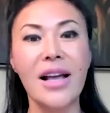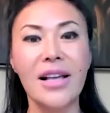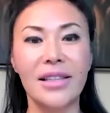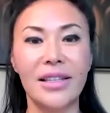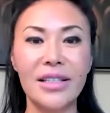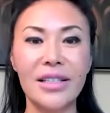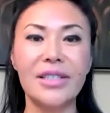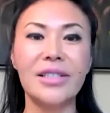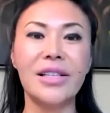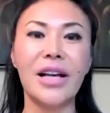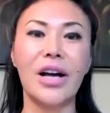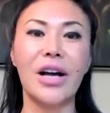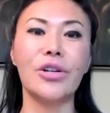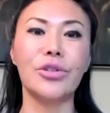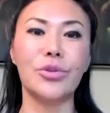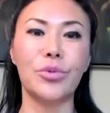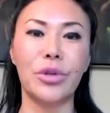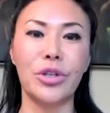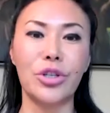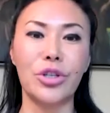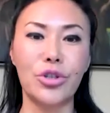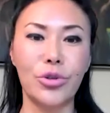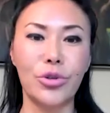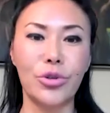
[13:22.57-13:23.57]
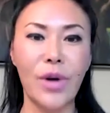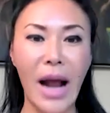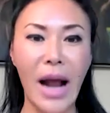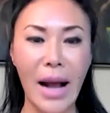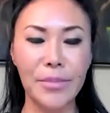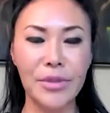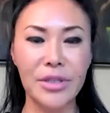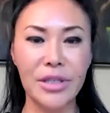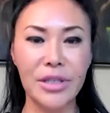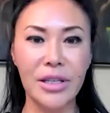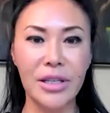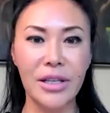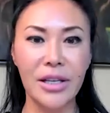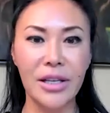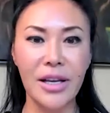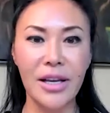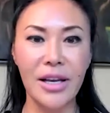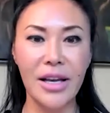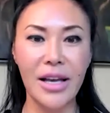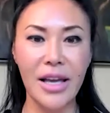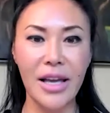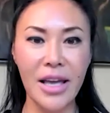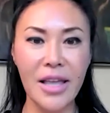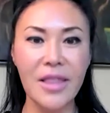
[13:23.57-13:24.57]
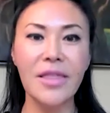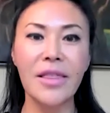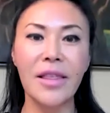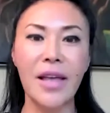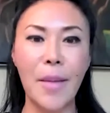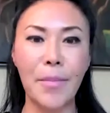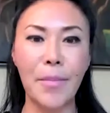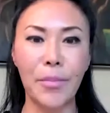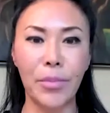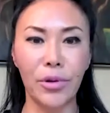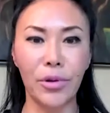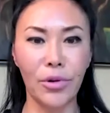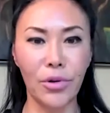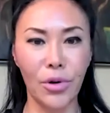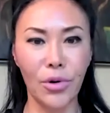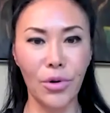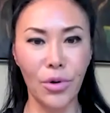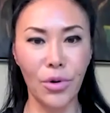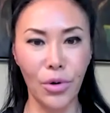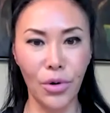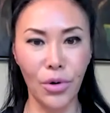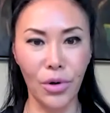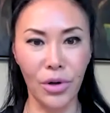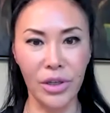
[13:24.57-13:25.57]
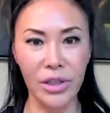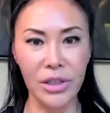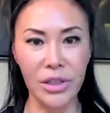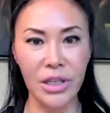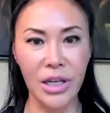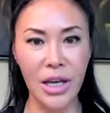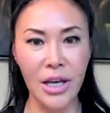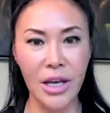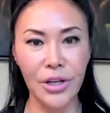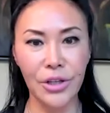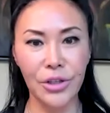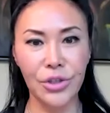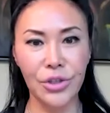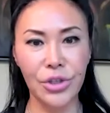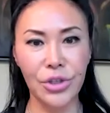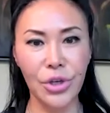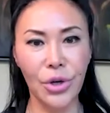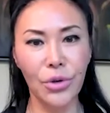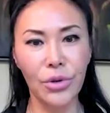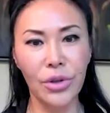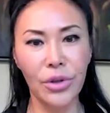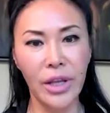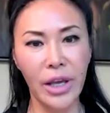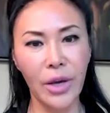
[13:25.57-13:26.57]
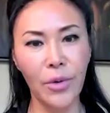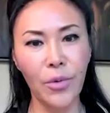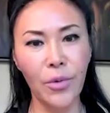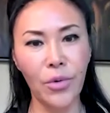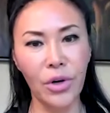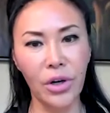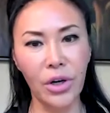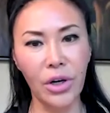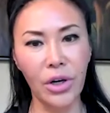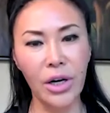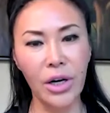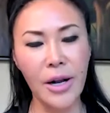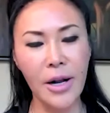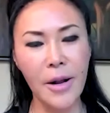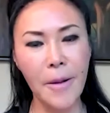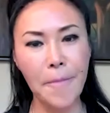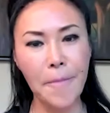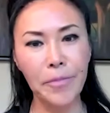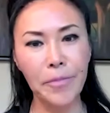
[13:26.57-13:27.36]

these cells were trapped in the umbilical cord. So they were